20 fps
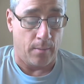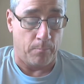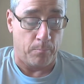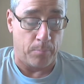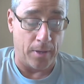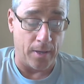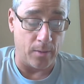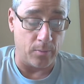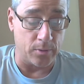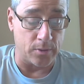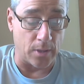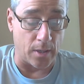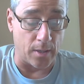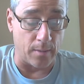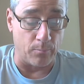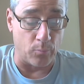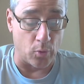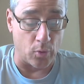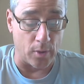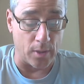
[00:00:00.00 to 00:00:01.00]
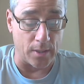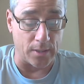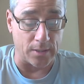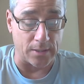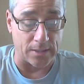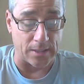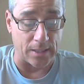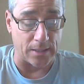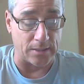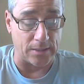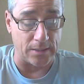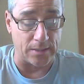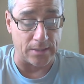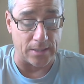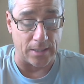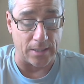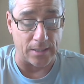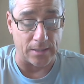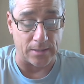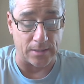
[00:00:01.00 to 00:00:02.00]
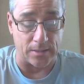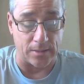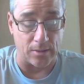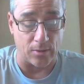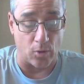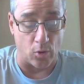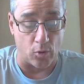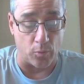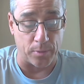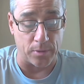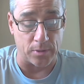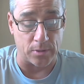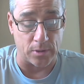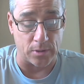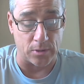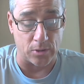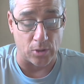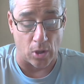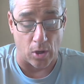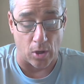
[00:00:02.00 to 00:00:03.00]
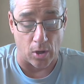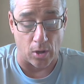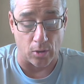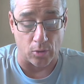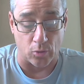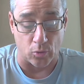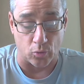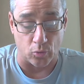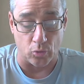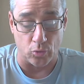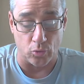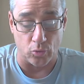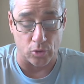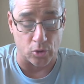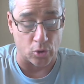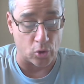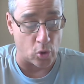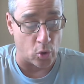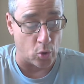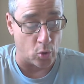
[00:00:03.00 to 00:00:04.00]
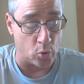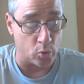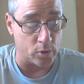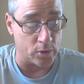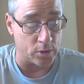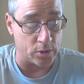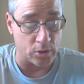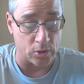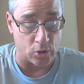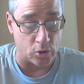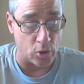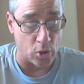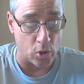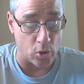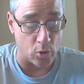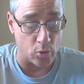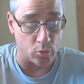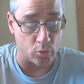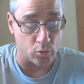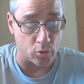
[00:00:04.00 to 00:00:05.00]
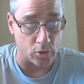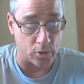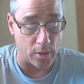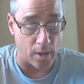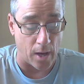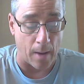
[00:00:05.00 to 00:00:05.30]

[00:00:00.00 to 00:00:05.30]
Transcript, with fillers: But it was on mornings such as this that Opus's heart grew as cold as his nose.